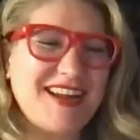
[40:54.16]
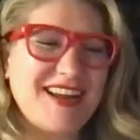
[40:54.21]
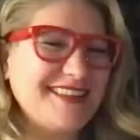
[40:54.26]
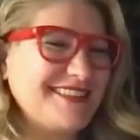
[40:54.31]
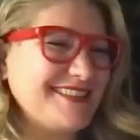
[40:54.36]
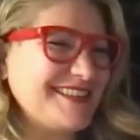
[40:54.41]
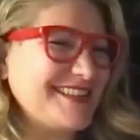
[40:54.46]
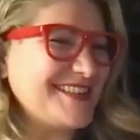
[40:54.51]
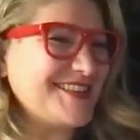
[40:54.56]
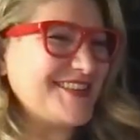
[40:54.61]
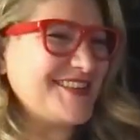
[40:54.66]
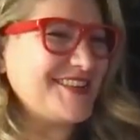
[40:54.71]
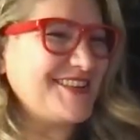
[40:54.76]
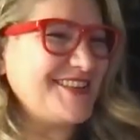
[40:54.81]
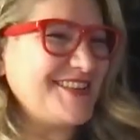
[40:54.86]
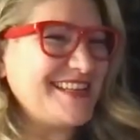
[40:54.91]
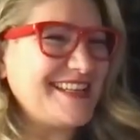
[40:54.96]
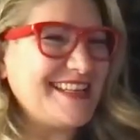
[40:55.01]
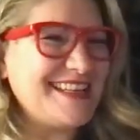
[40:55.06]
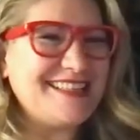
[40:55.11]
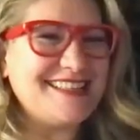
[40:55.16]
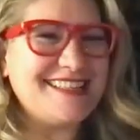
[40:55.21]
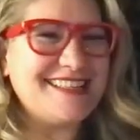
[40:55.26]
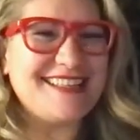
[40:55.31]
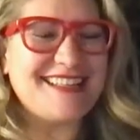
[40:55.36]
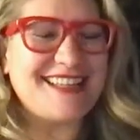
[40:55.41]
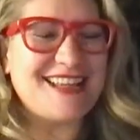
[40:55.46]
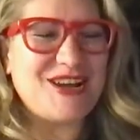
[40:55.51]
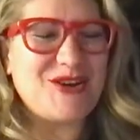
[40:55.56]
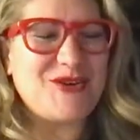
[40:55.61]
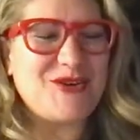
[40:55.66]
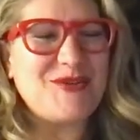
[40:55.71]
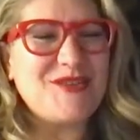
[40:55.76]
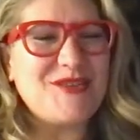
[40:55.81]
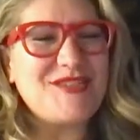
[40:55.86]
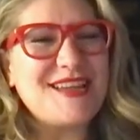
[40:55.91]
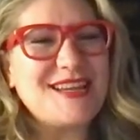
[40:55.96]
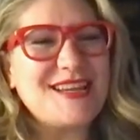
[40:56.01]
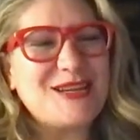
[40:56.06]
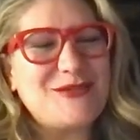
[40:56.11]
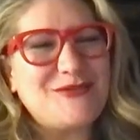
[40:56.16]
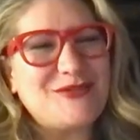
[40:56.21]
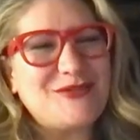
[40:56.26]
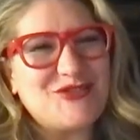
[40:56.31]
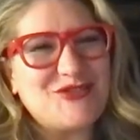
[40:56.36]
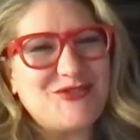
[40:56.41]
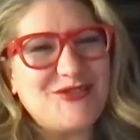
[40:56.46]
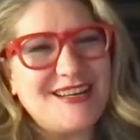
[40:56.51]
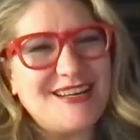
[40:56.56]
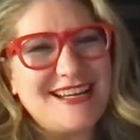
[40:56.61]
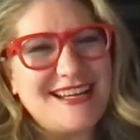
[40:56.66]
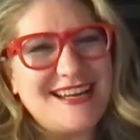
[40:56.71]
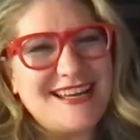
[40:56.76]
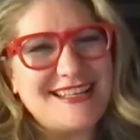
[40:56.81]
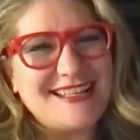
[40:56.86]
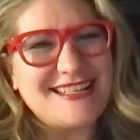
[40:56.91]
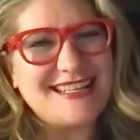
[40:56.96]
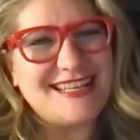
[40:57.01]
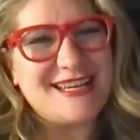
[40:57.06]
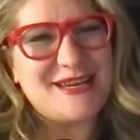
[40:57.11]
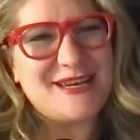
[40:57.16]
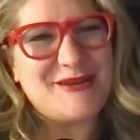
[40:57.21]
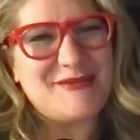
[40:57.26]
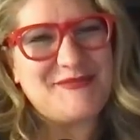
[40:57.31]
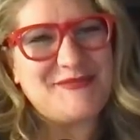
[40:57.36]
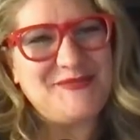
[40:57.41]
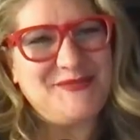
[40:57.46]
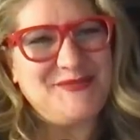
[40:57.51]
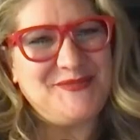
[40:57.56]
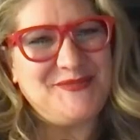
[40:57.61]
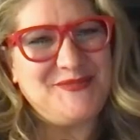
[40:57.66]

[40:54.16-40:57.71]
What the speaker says: right. That's all you need. So, well, thank you for joining us, Kim.